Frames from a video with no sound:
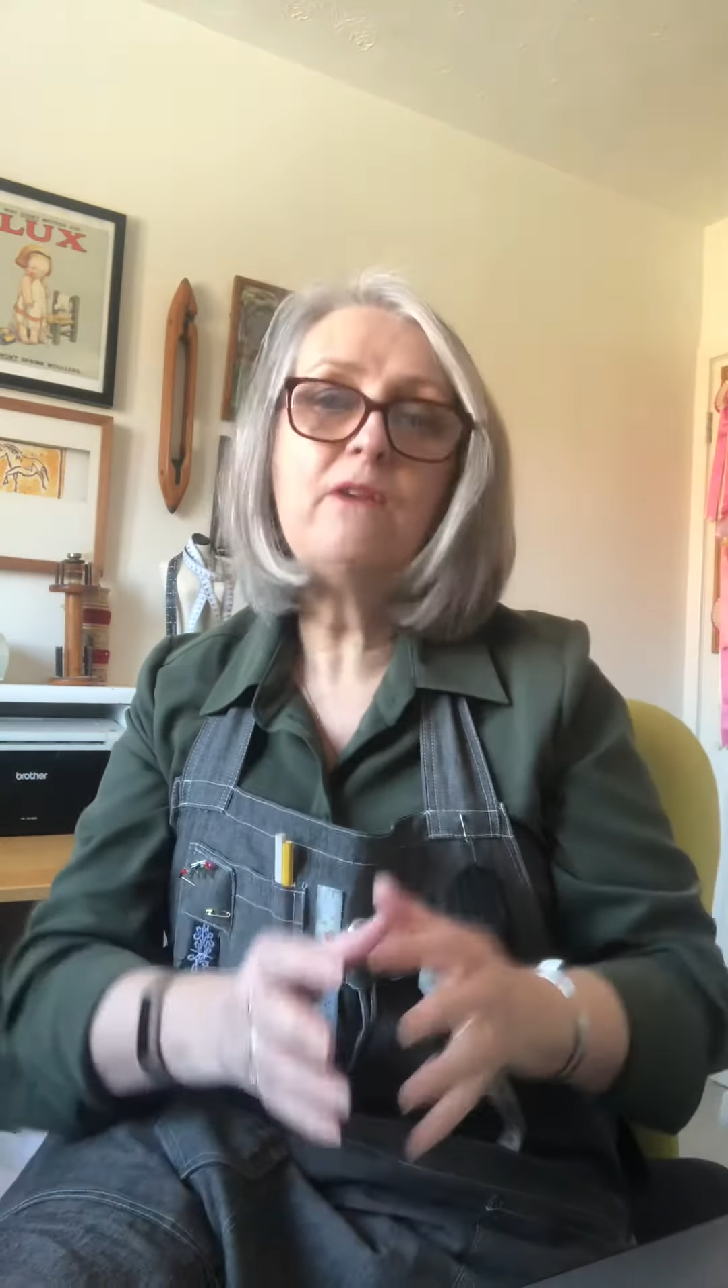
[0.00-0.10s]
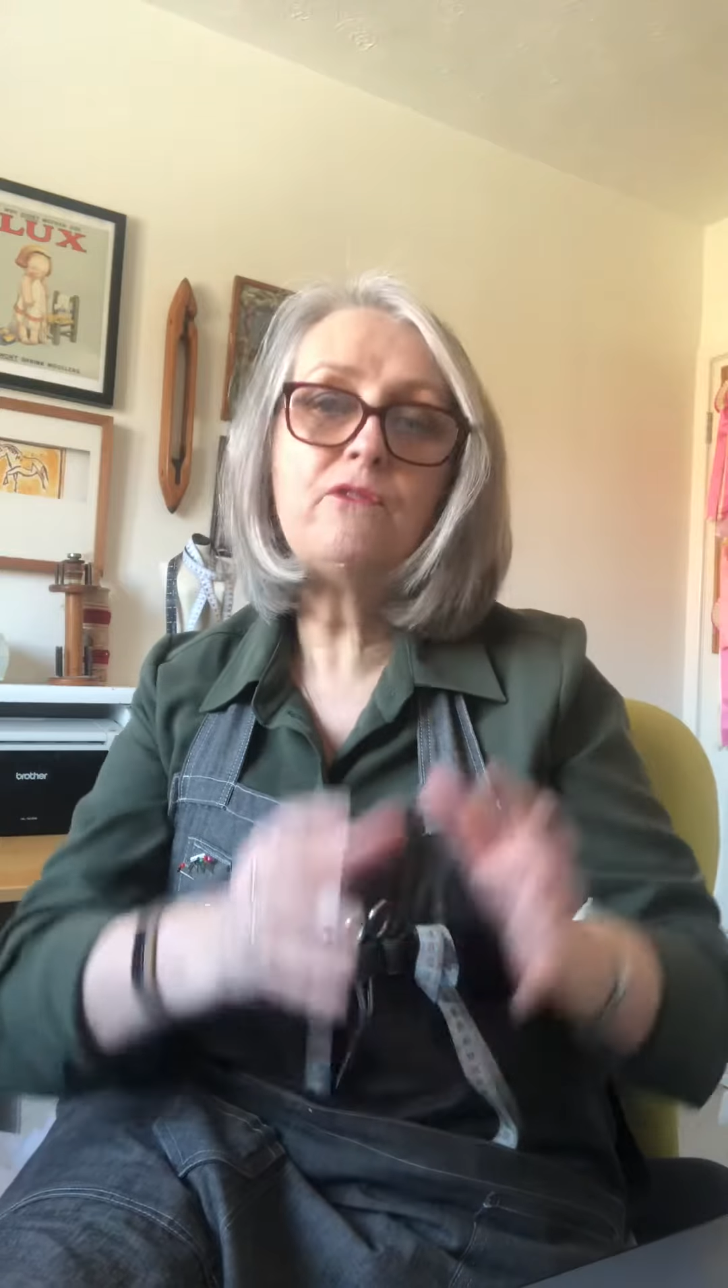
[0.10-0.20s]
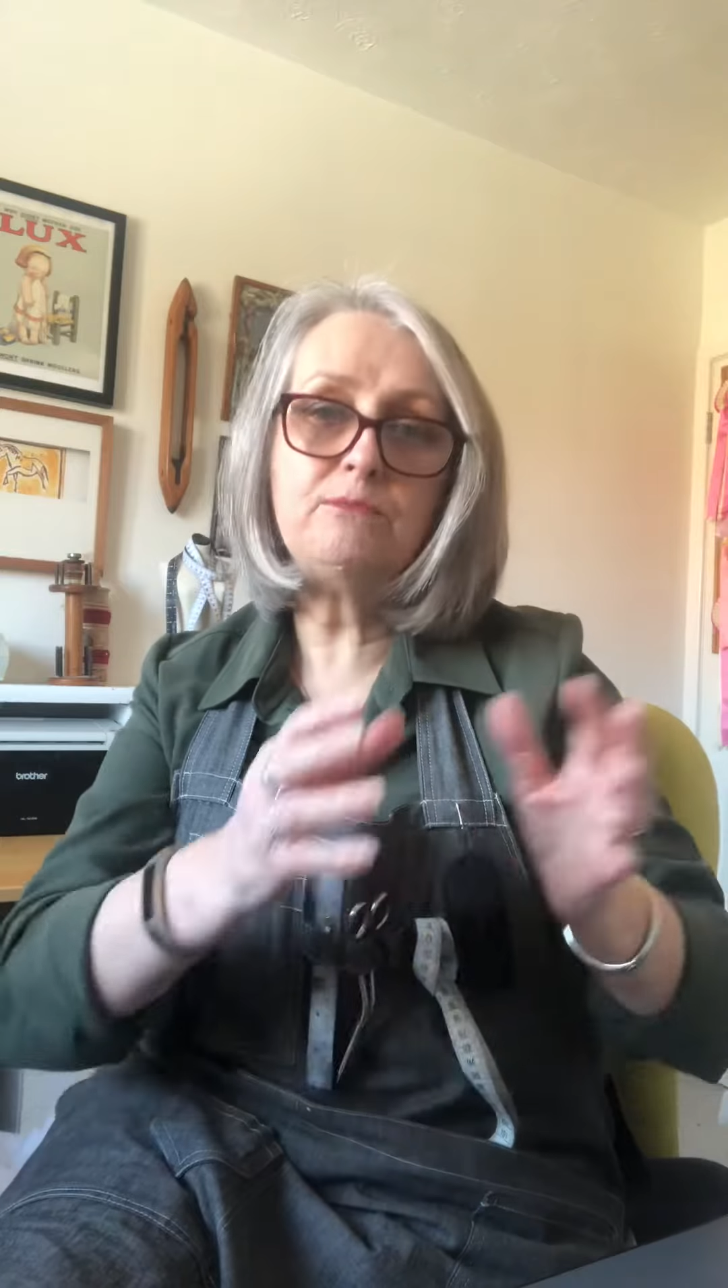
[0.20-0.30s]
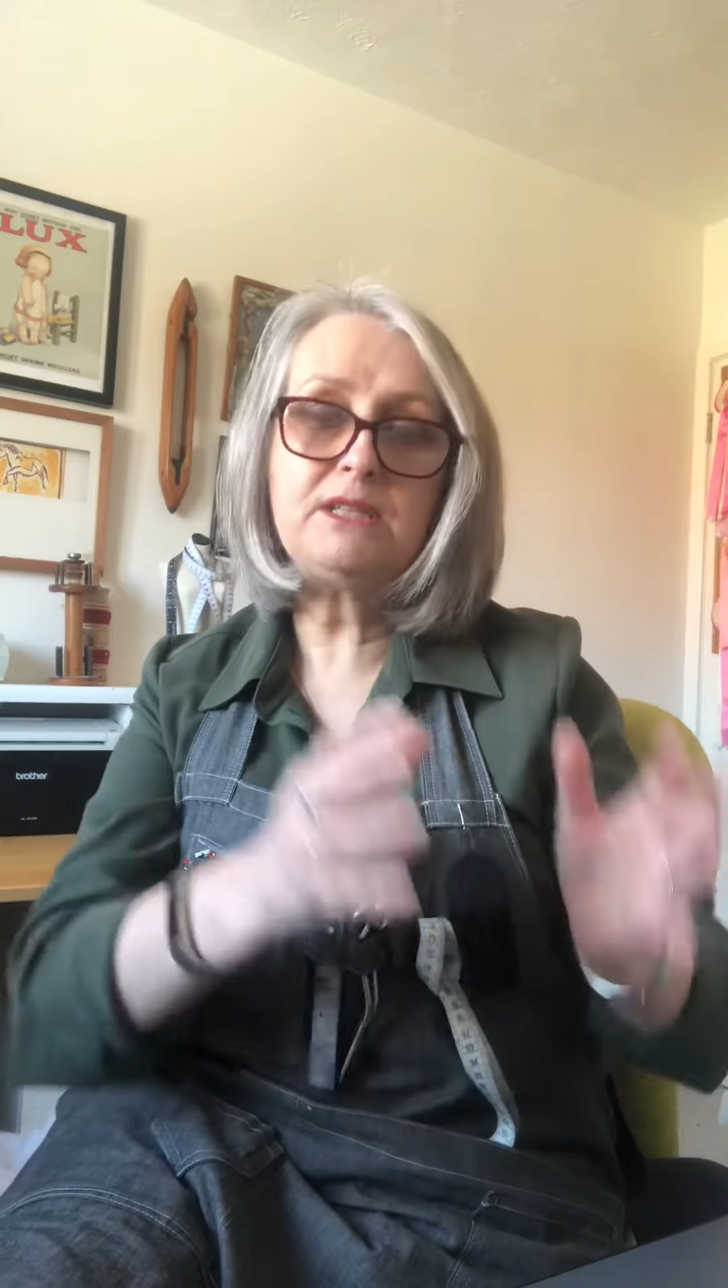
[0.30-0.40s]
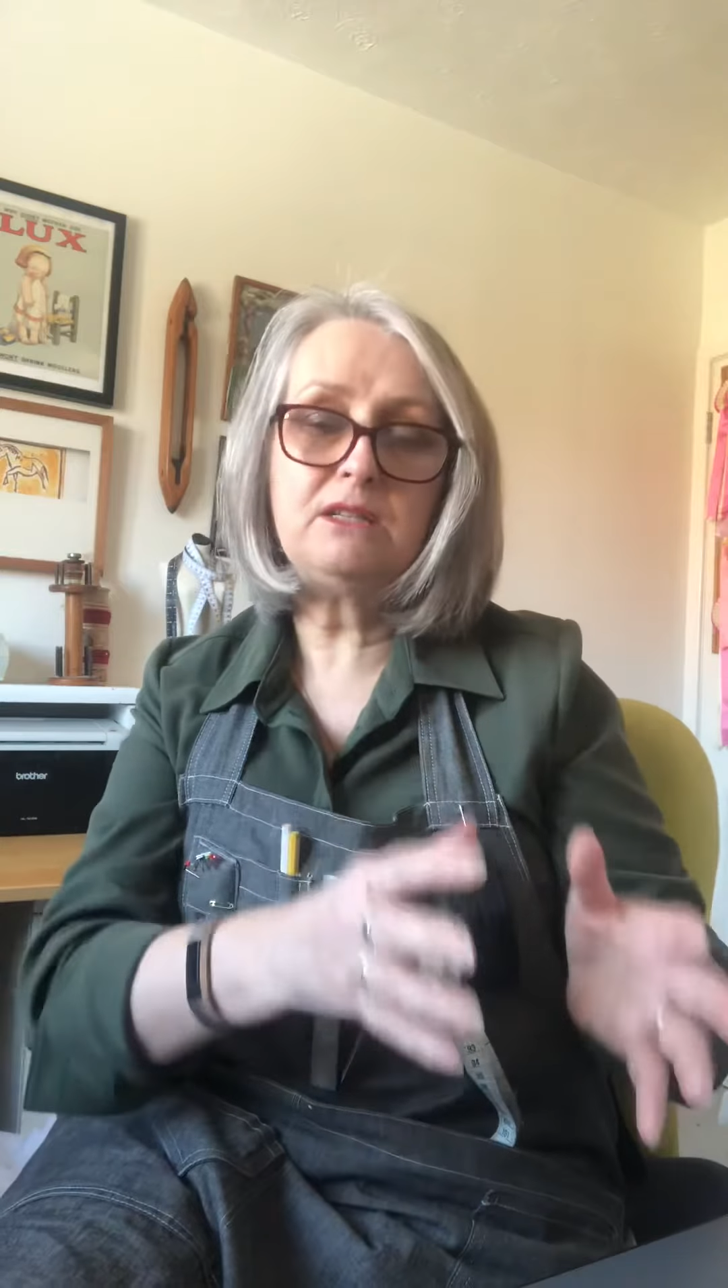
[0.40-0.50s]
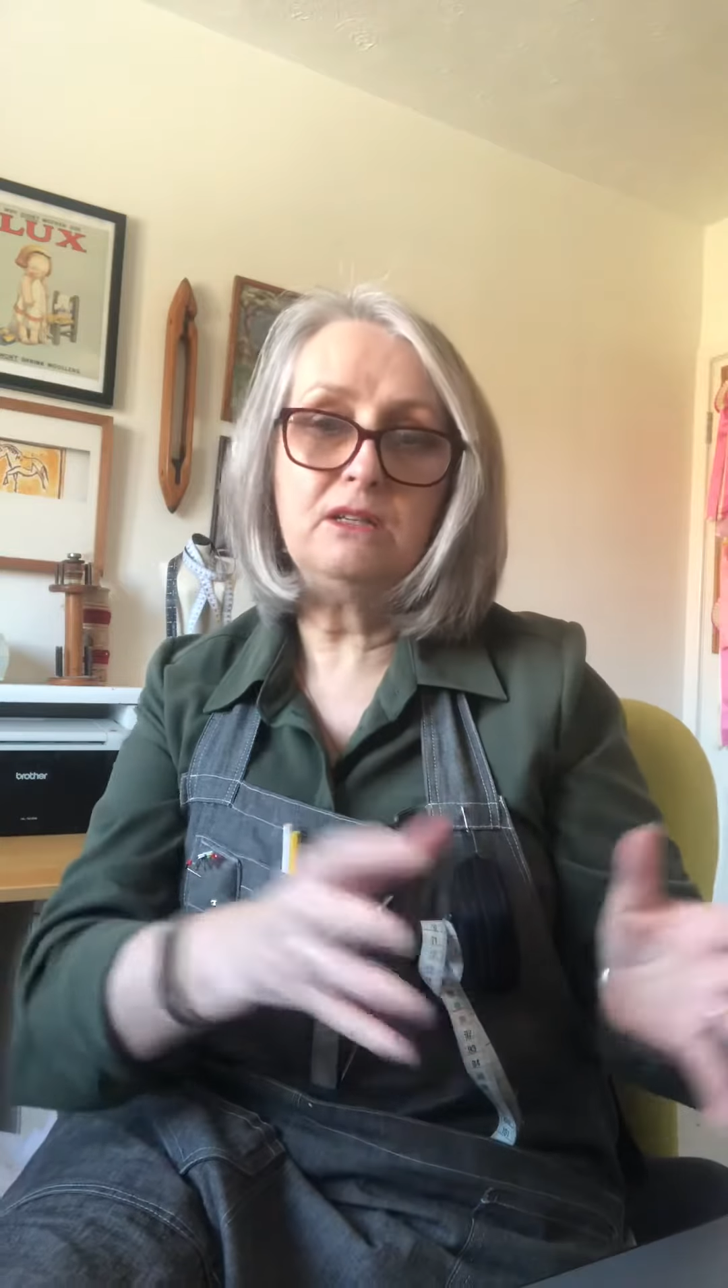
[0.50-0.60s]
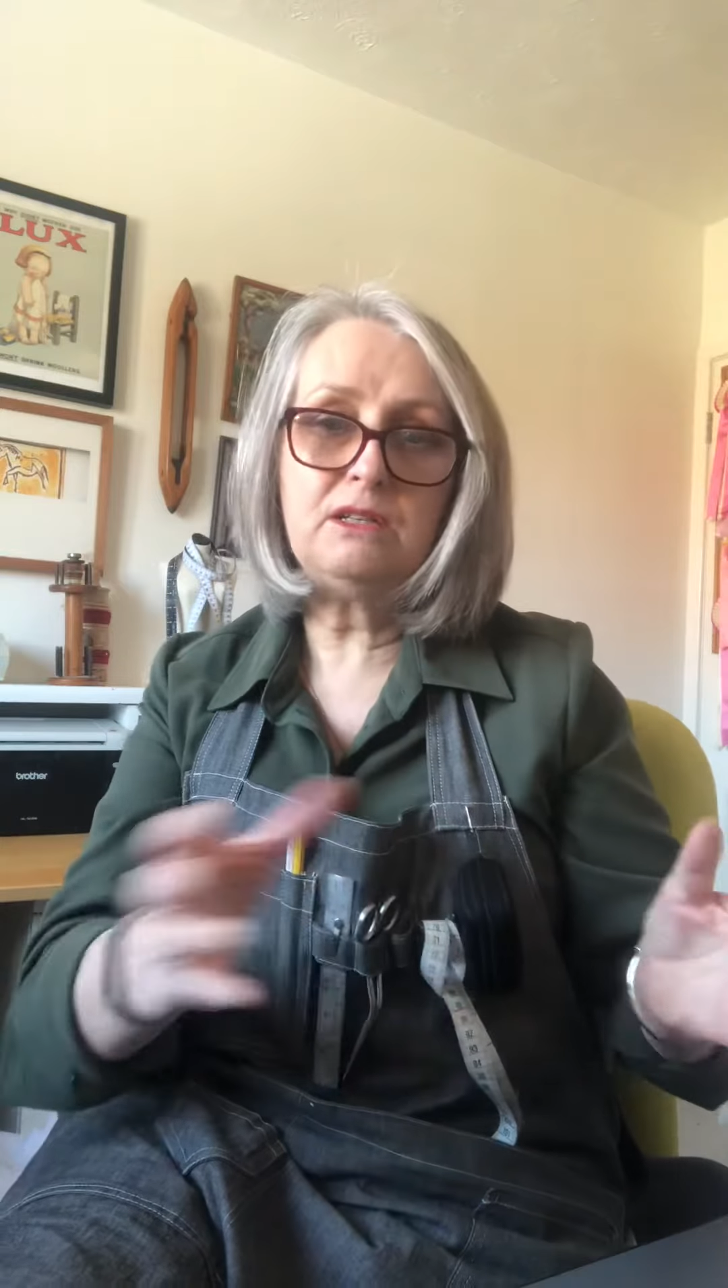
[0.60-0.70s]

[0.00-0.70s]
from start